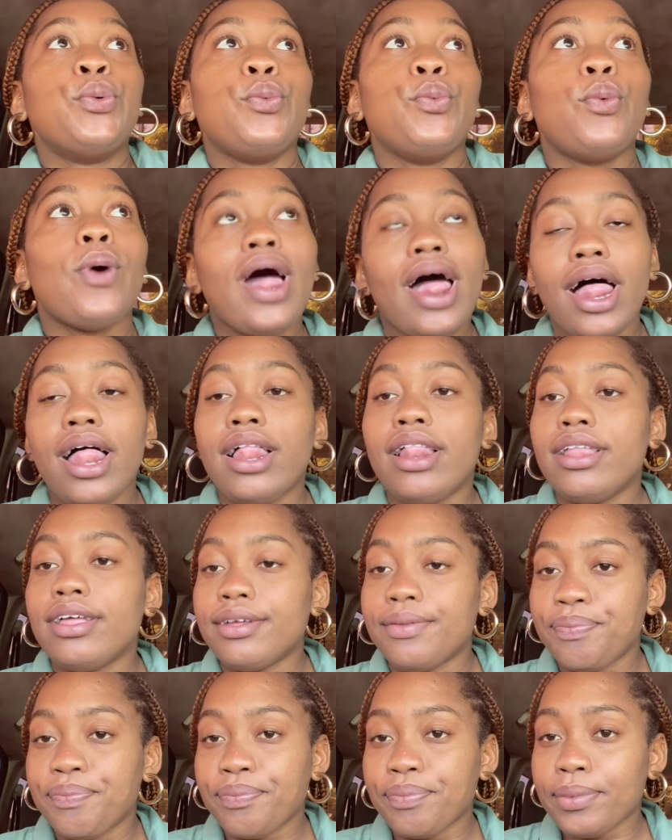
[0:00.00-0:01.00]
Well,
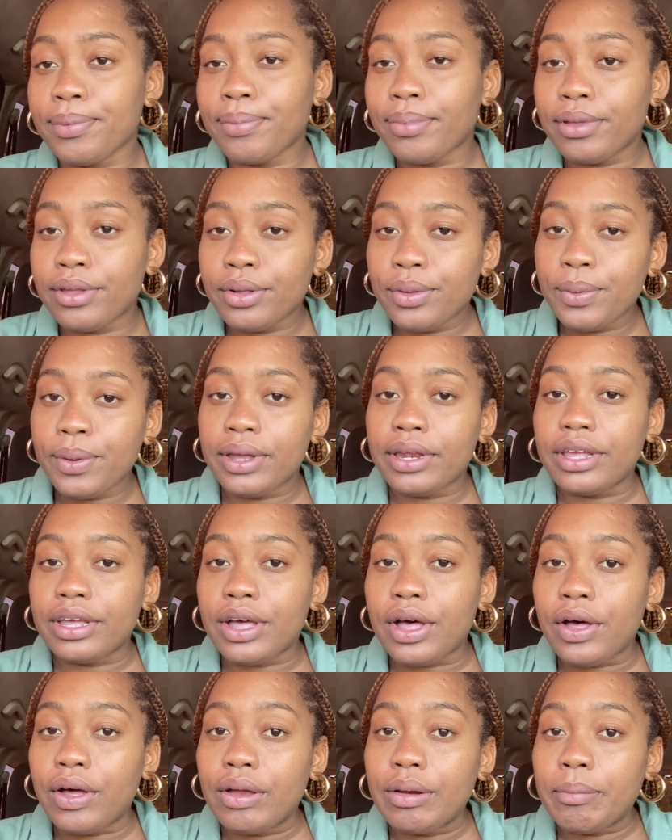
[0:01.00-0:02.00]
I'm still waiting
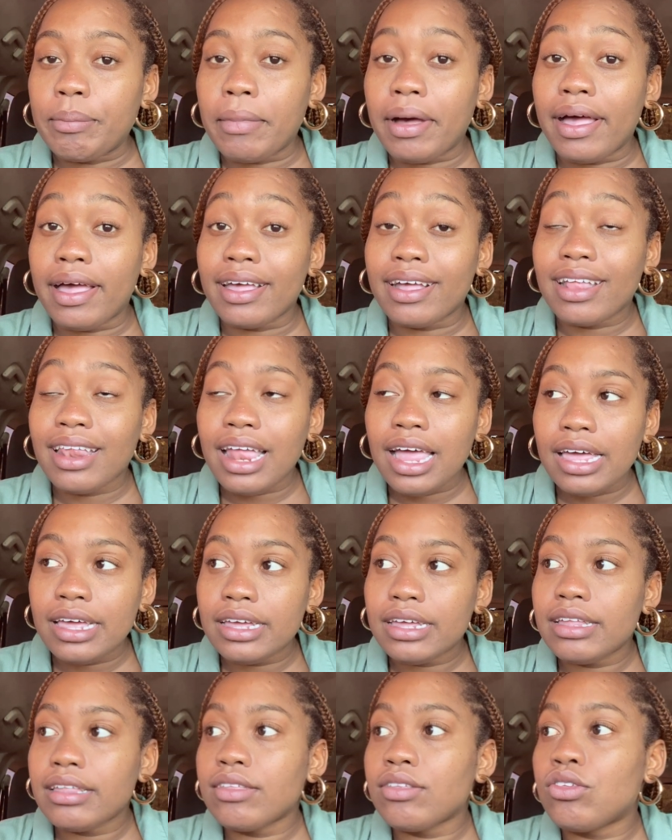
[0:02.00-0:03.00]
on my
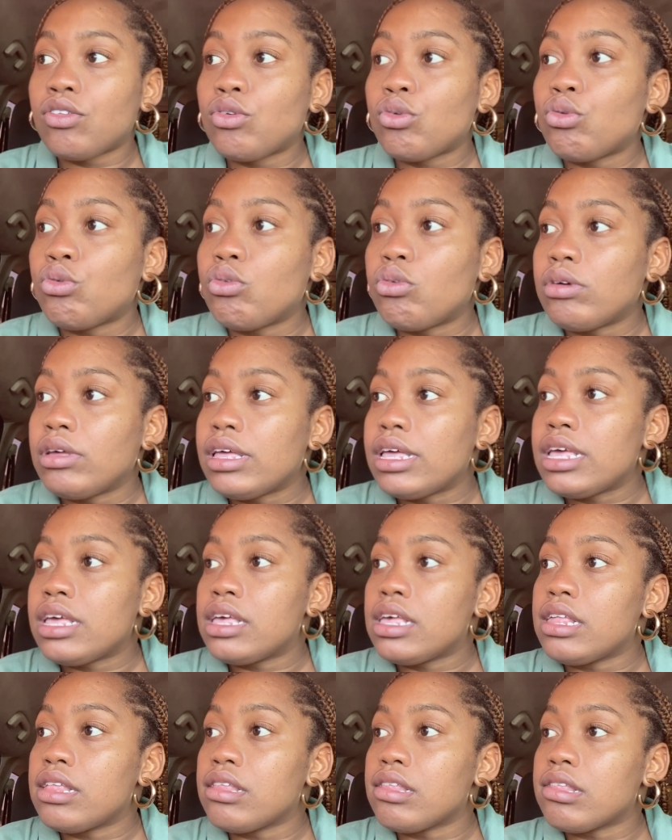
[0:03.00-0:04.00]
client who
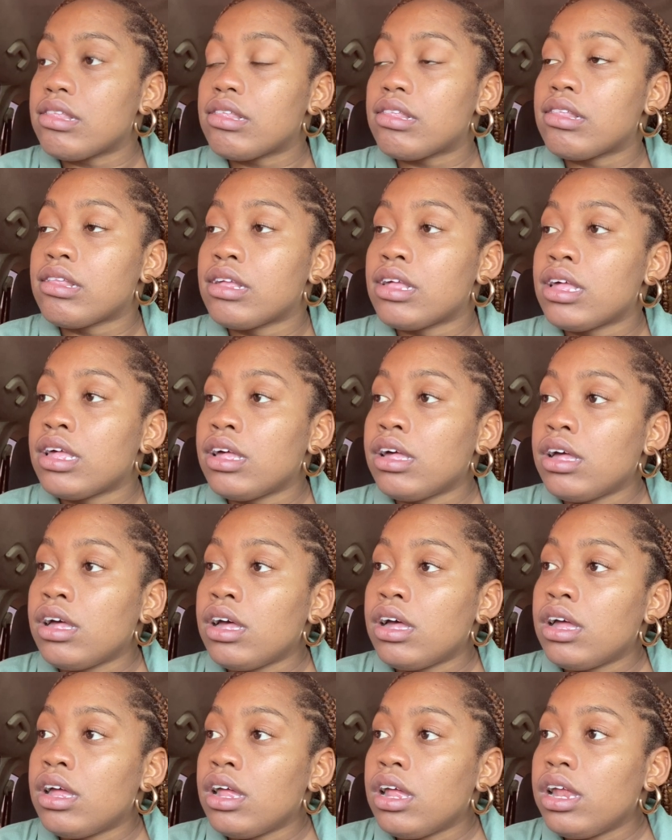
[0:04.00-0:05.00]
is
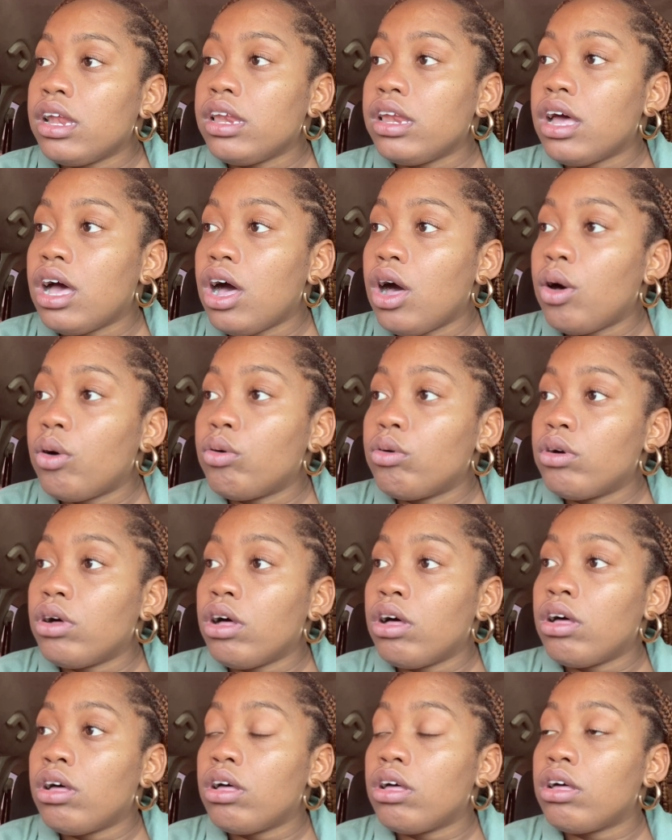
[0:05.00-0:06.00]

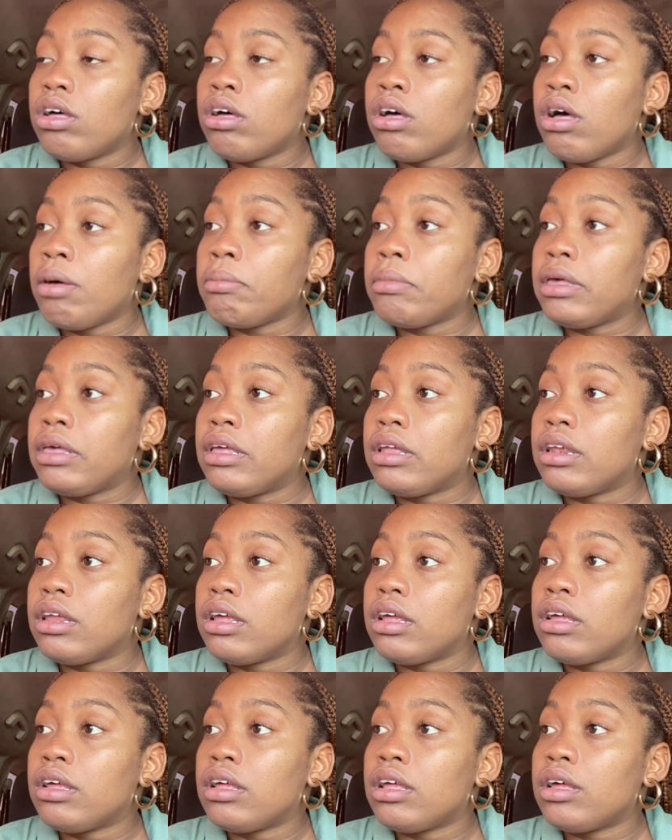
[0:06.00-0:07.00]
now,
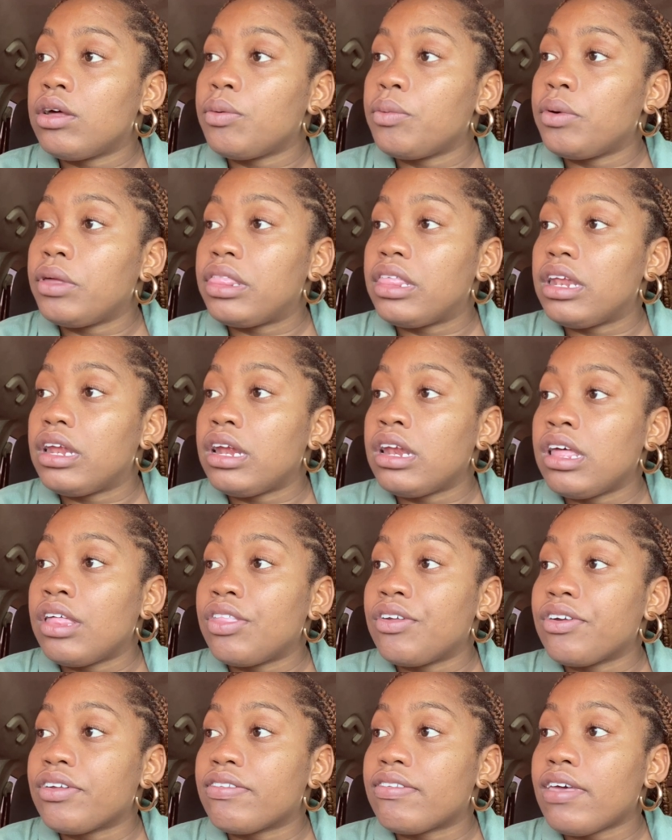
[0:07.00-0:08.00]
within
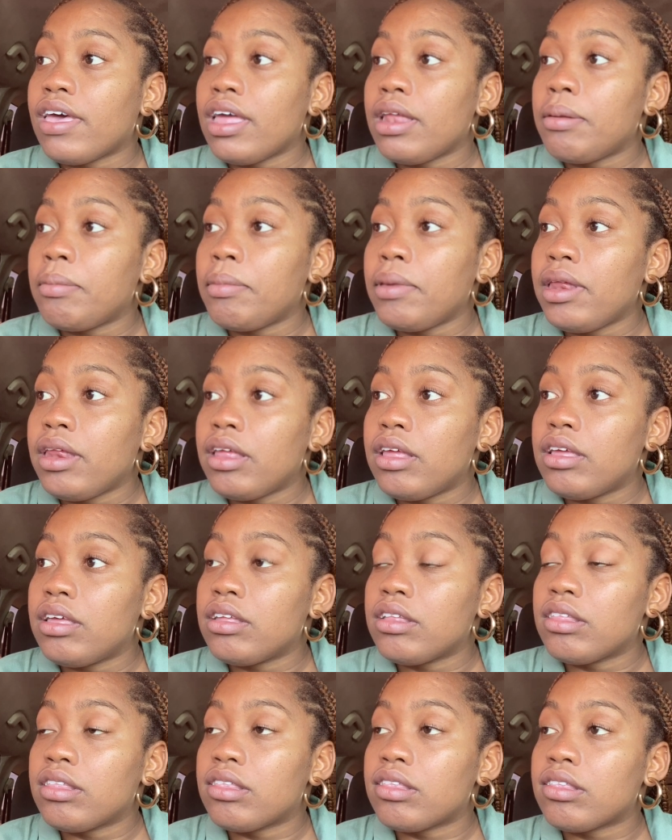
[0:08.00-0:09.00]
another 10
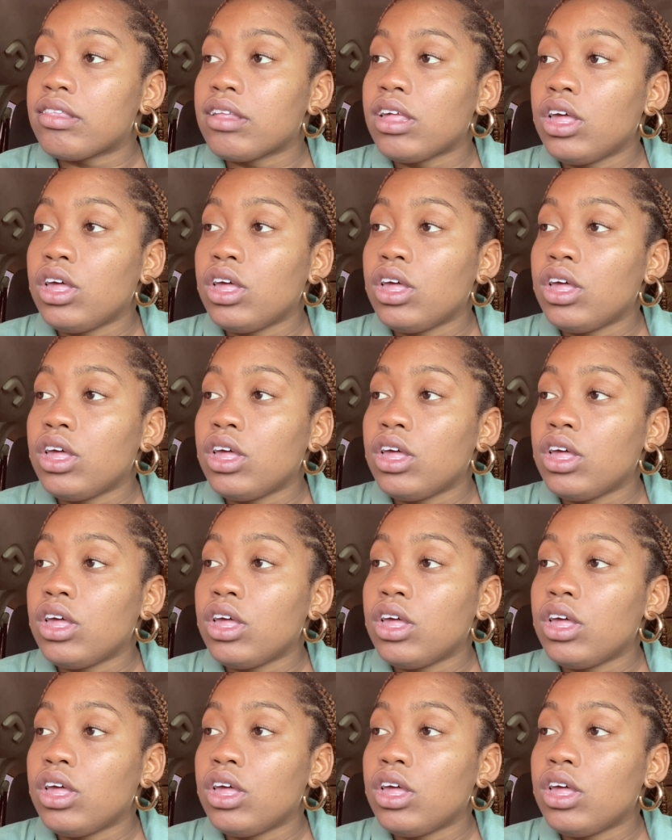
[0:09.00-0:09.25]
minutes,